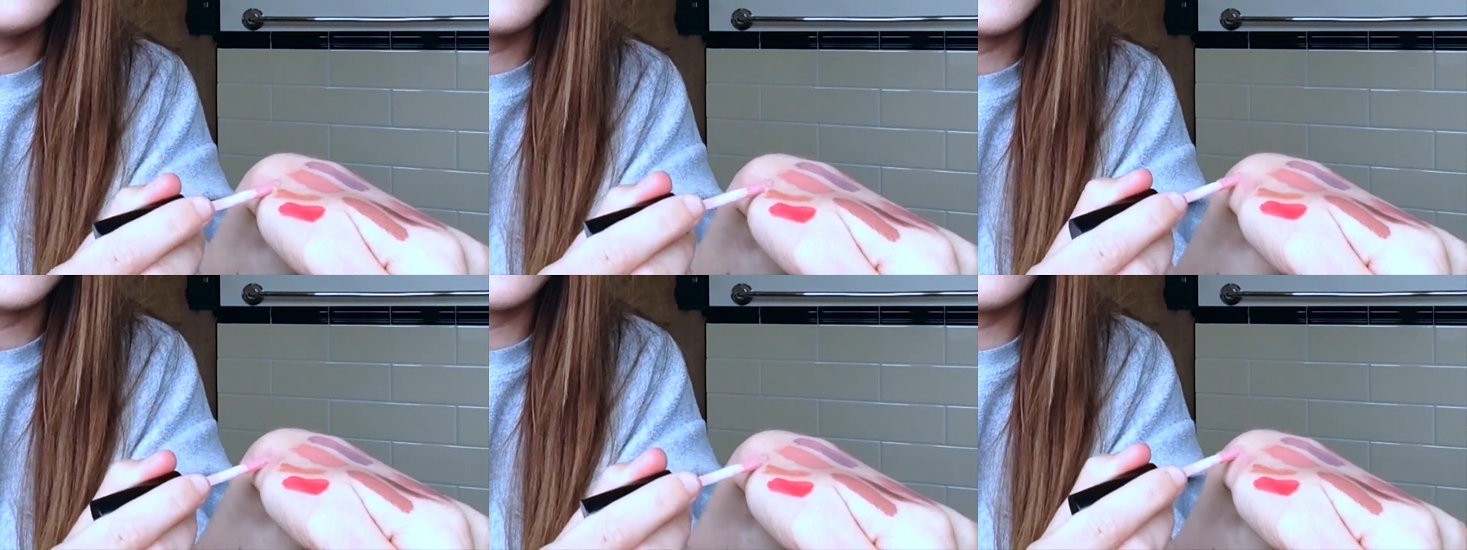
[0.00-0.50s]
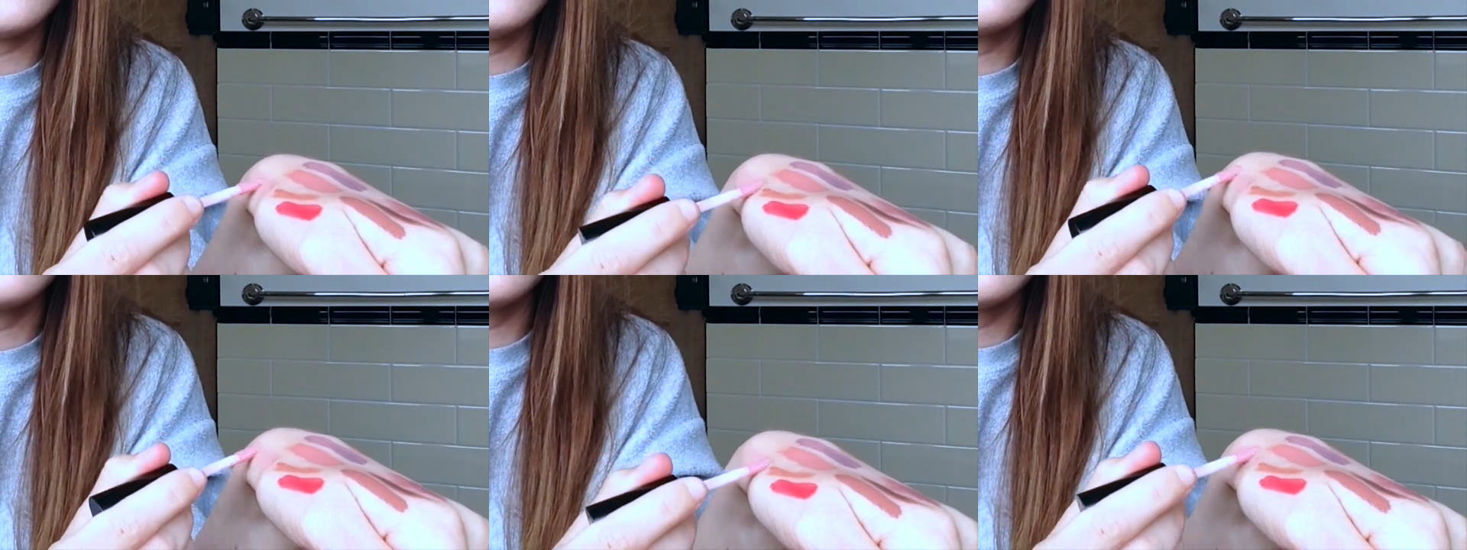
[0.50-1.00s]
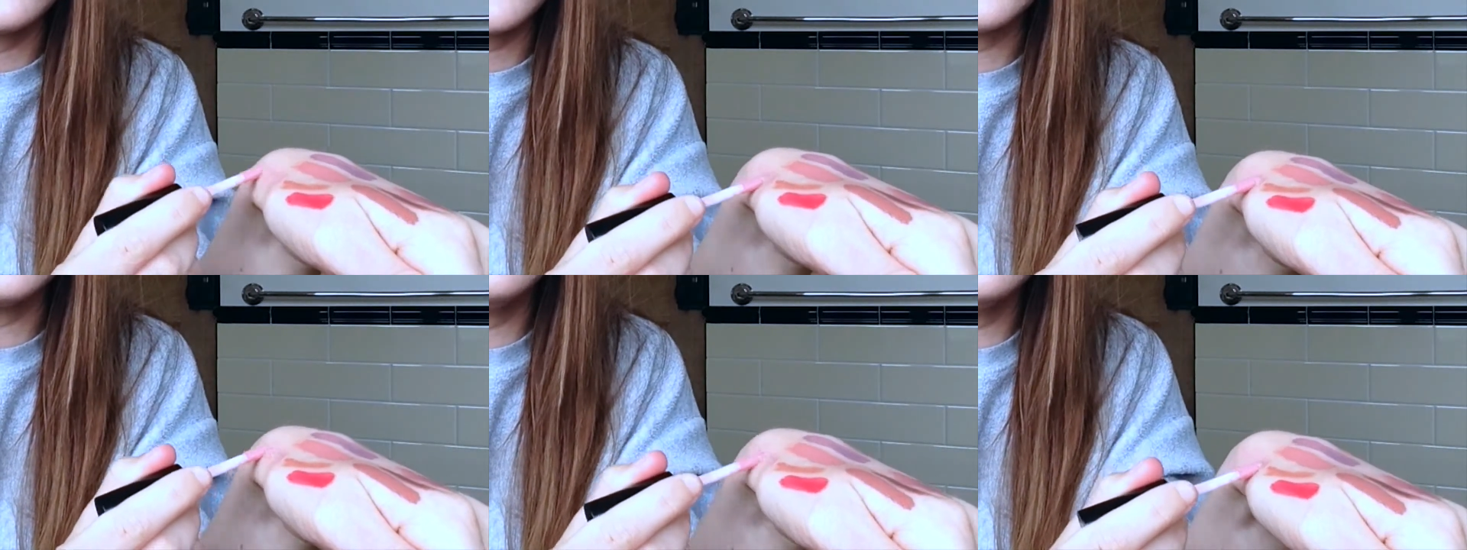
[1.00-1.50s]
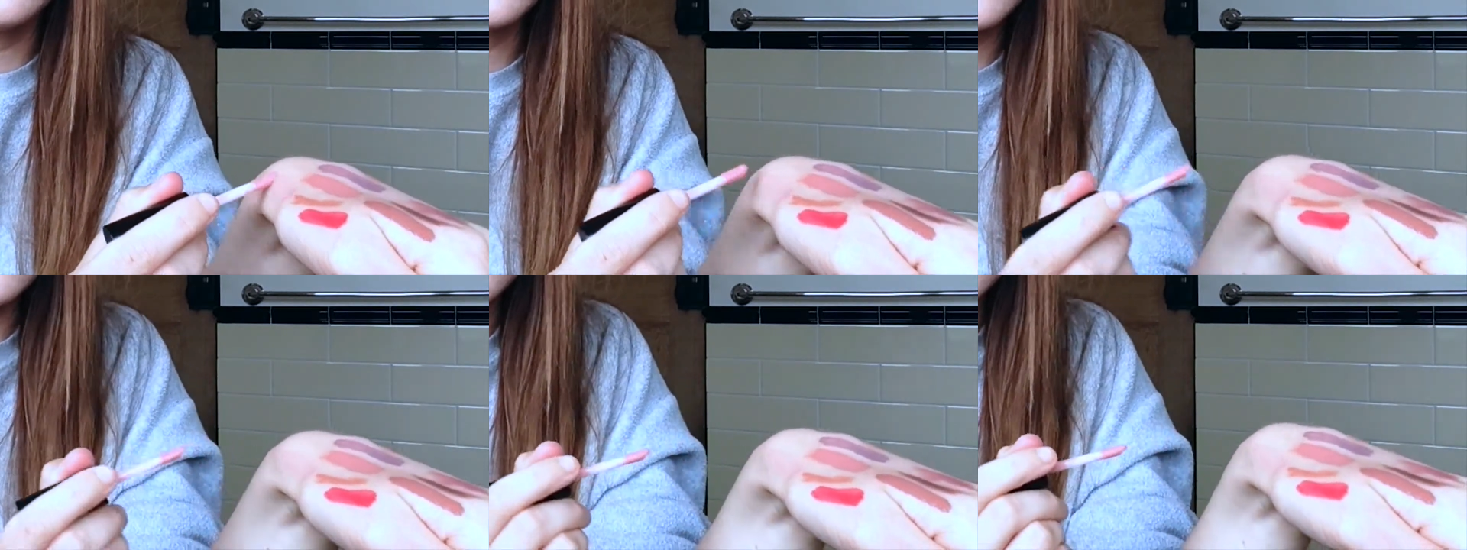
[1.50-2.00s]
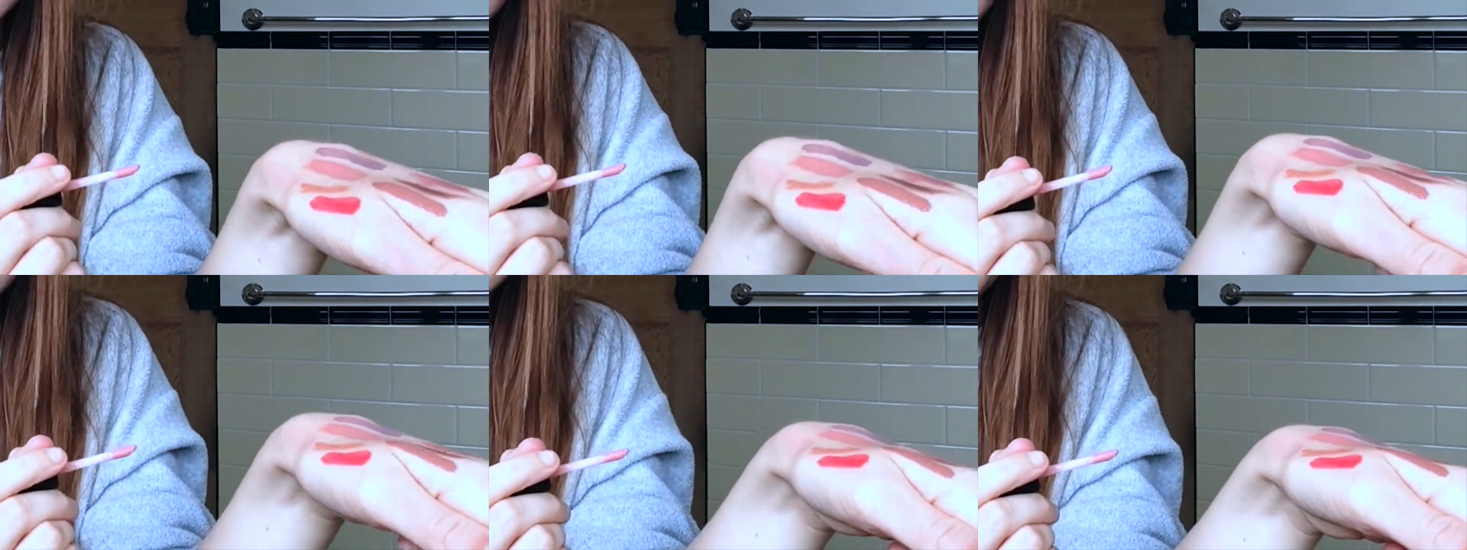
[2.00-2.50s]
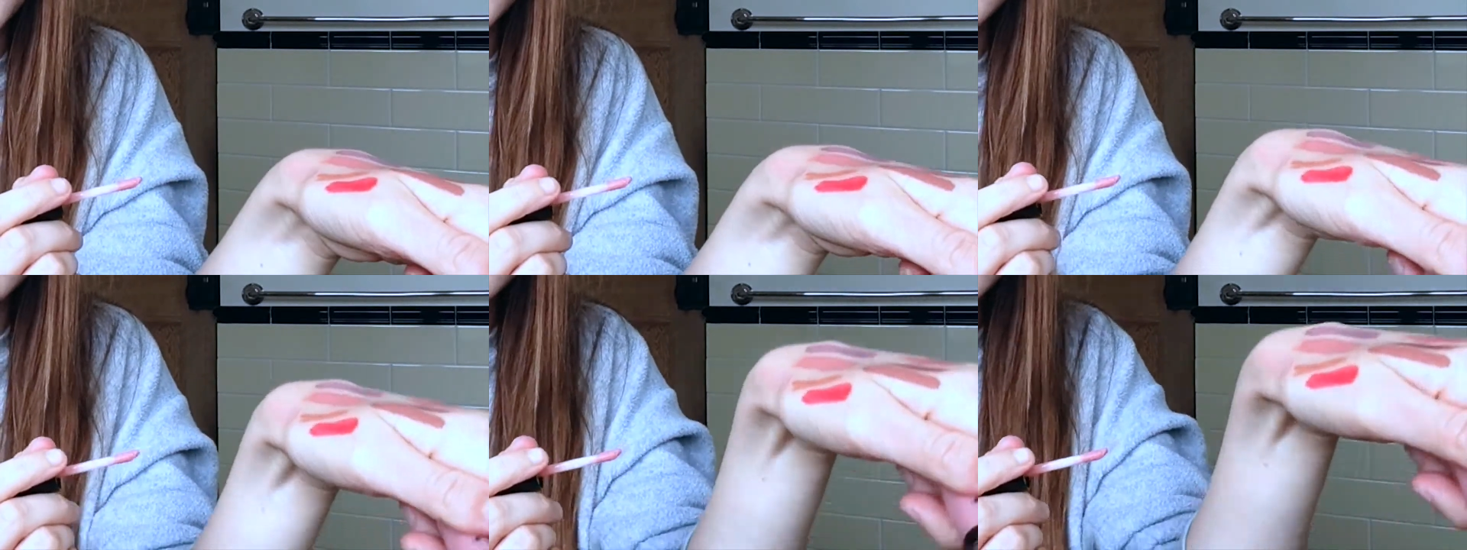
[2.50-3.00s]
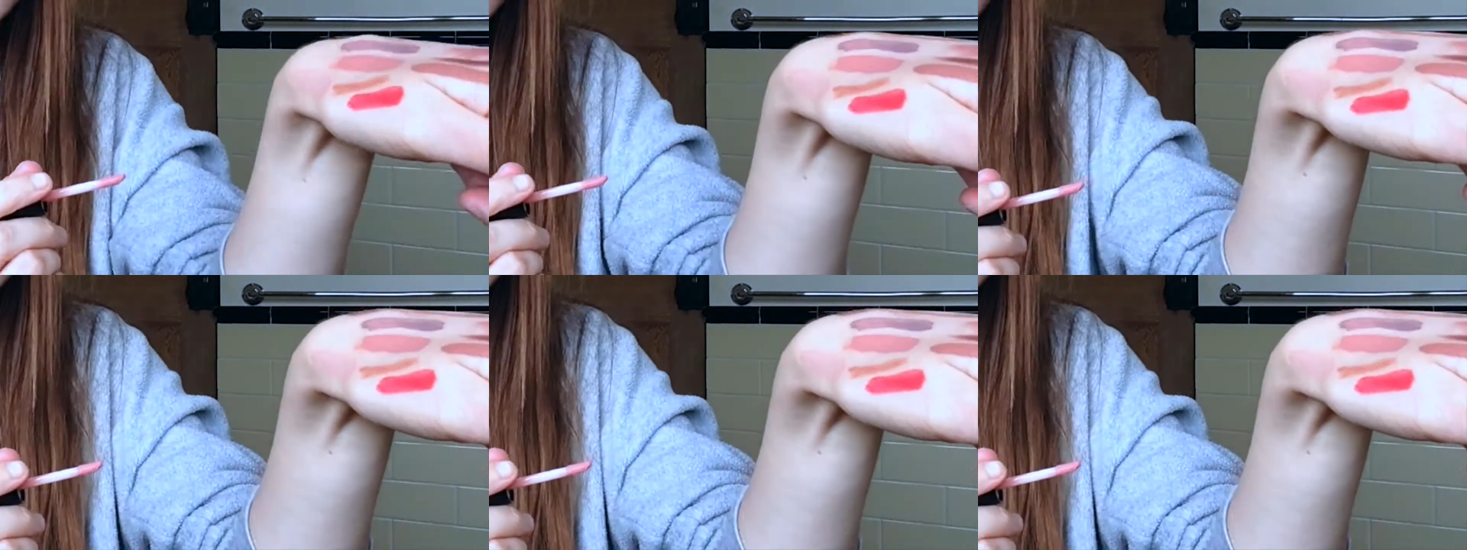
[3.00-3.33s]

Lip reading: Nobody's mouth can be seen.